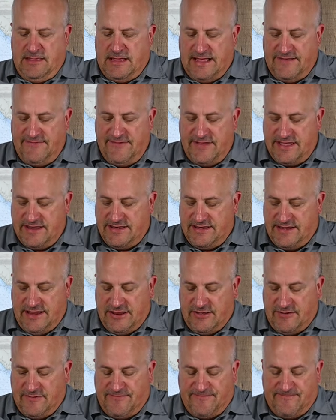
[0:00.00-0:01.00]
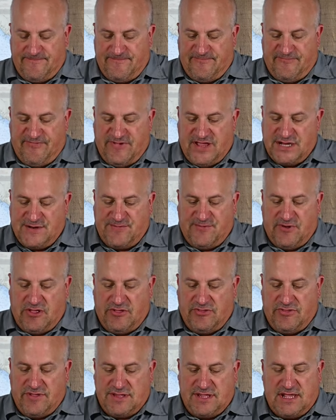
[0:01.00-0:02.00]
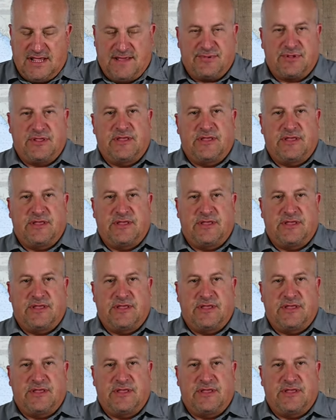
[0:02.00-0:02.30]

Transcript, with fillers: I've had, you know, Fish follow this thing up.